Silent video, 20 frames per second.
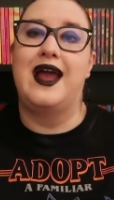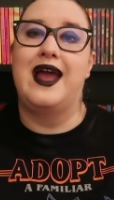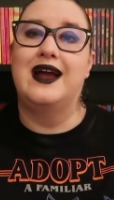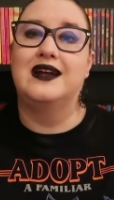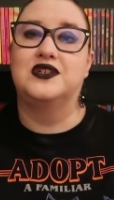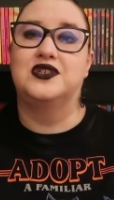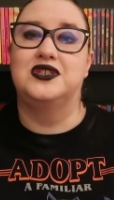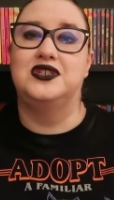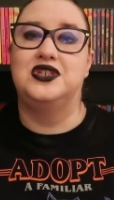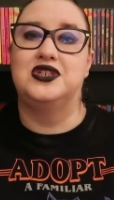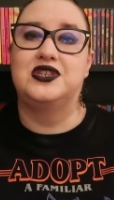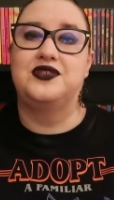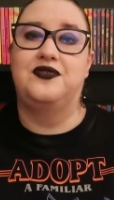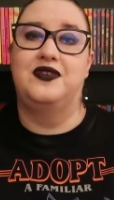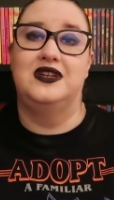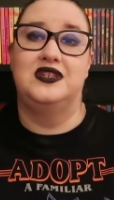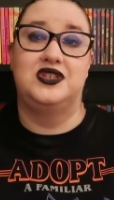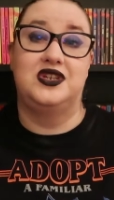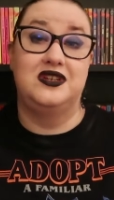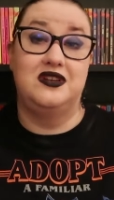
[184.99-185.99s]
I actually just
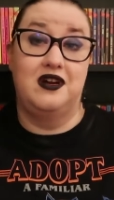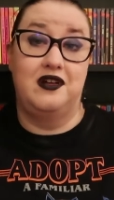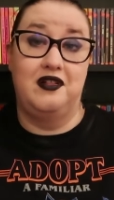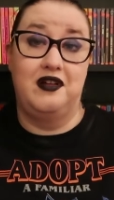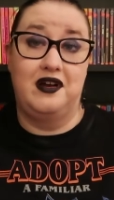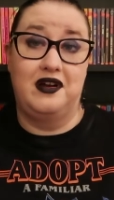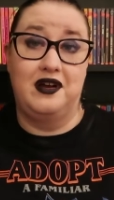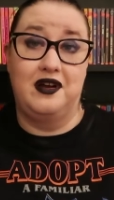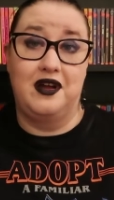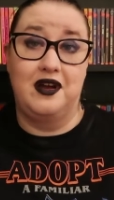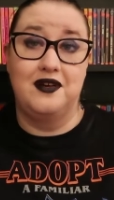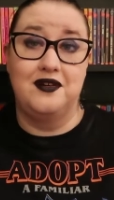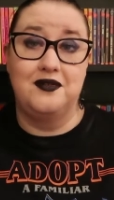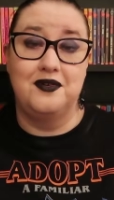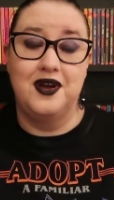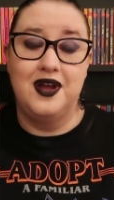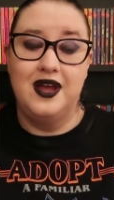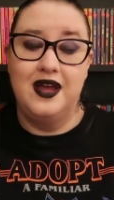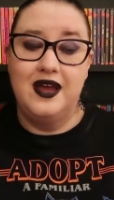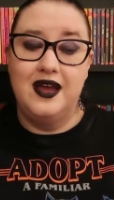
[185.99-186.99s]
finished it not long
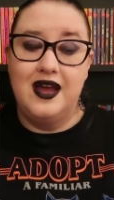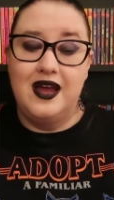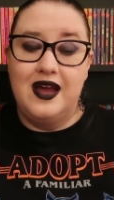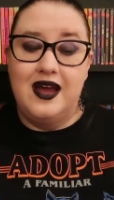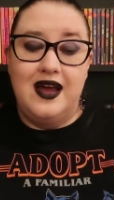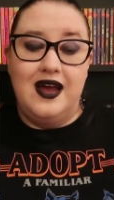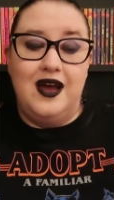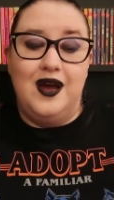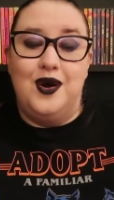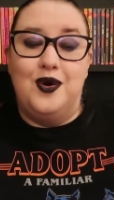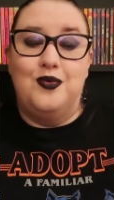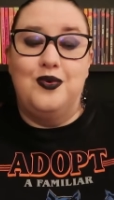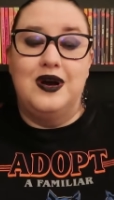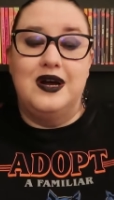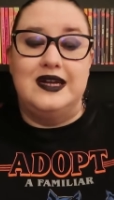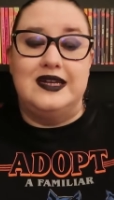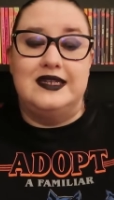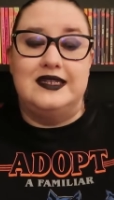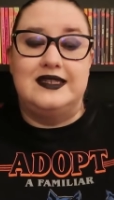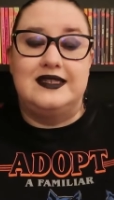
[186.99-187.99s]
ago,
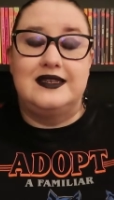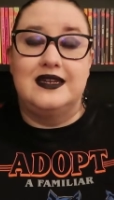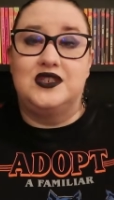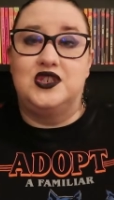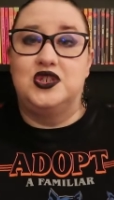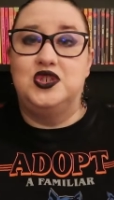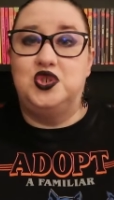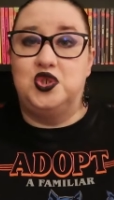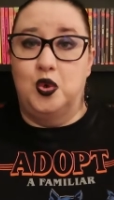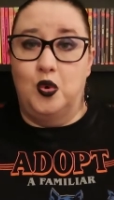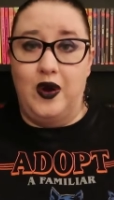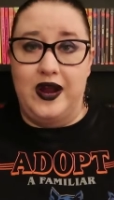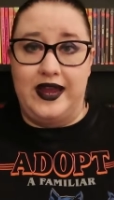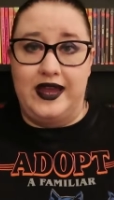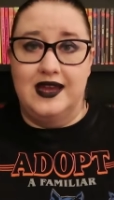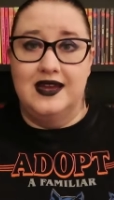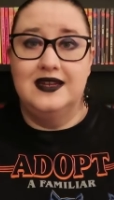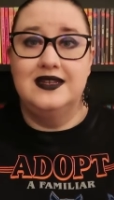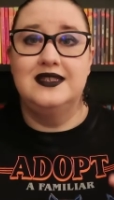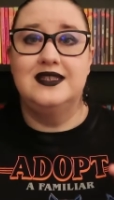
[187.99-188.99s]
was such a
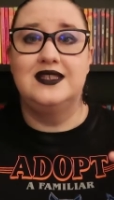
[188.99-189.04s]
joy.